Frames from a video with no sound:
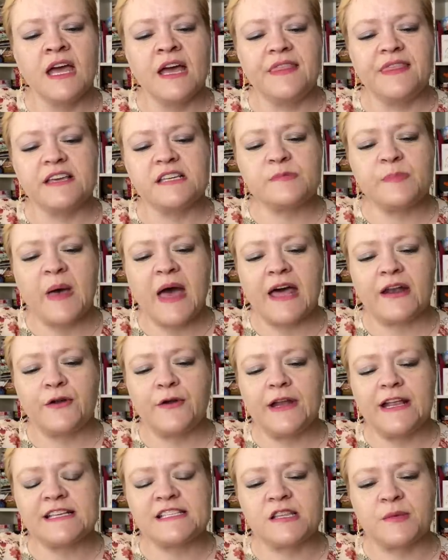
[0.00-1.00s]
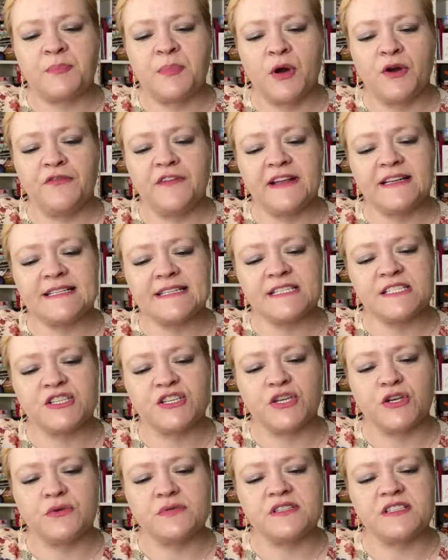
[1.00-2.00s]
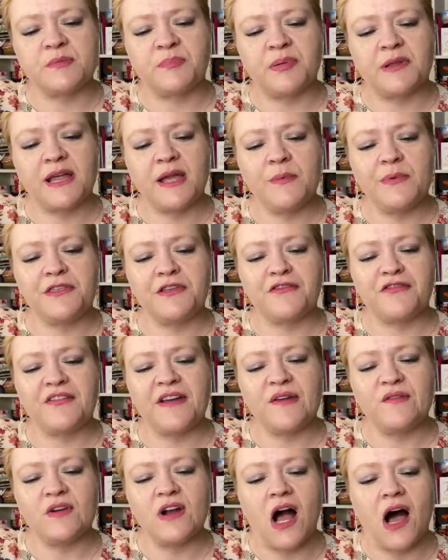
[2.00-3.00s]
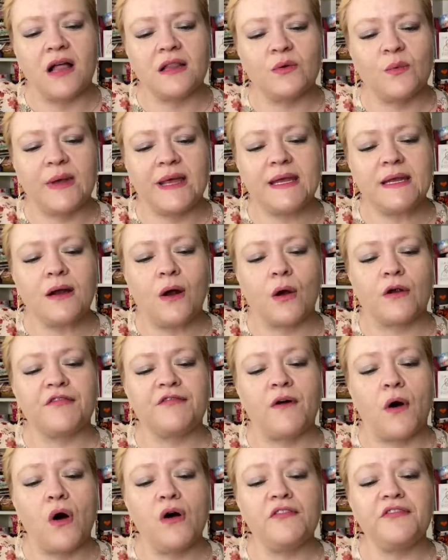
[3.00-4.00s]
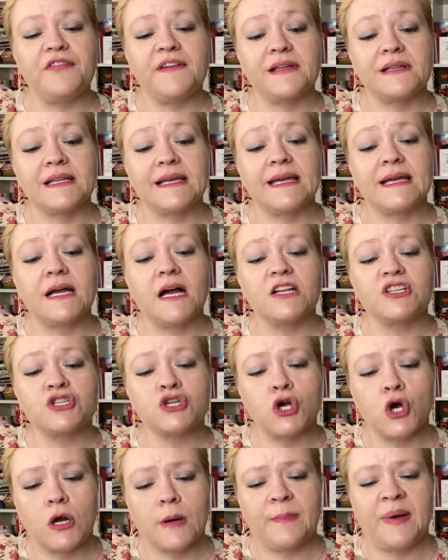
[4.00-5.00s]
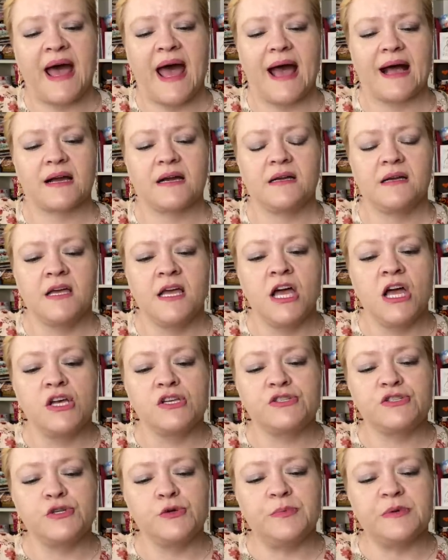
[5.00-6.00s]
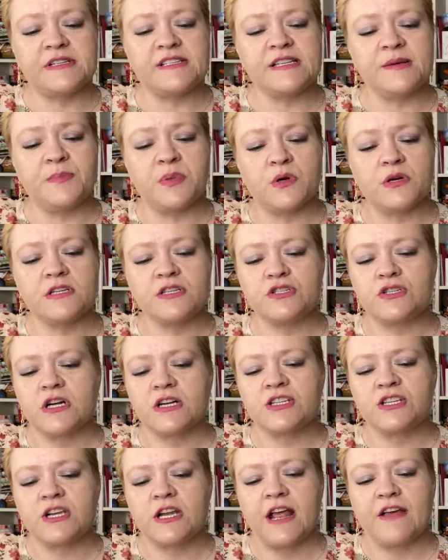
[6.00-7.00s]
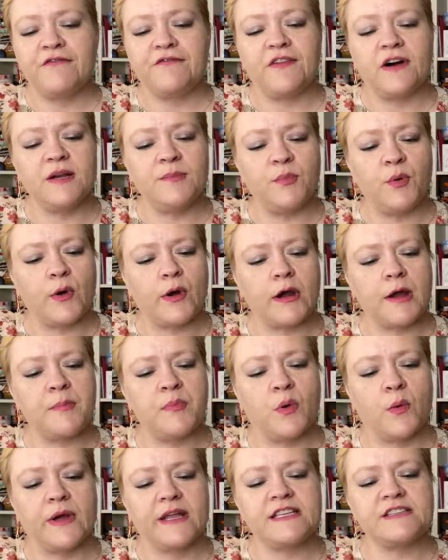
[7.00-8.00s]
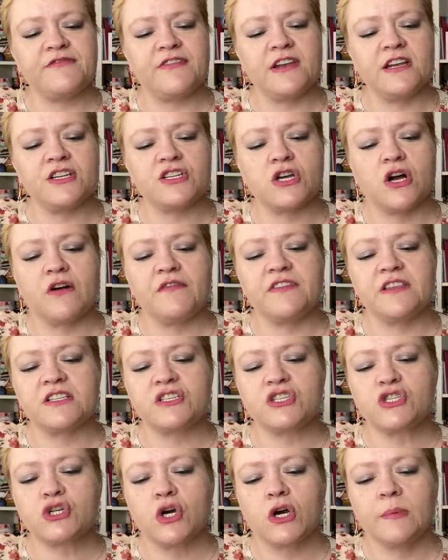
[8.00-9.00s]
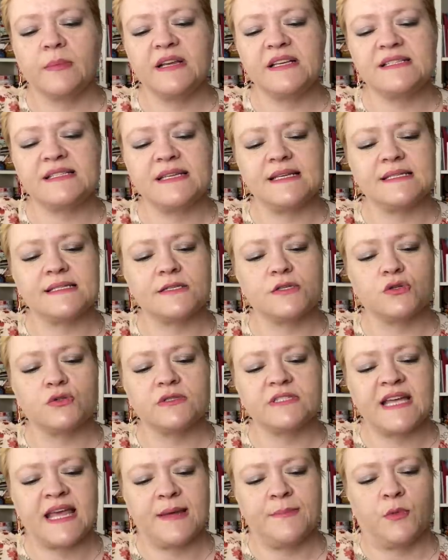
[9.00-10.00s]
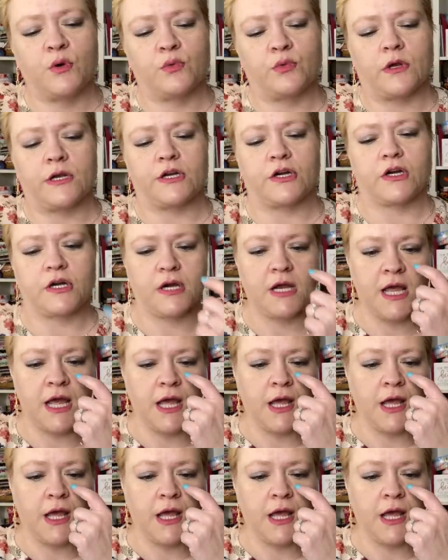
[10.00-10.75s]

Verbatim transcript: This pattern is the perfect excuse to play with your favorite Halloween or fall feeling charm pack. Super simple construction and fun prairie points finish off this charming seasonal table runner.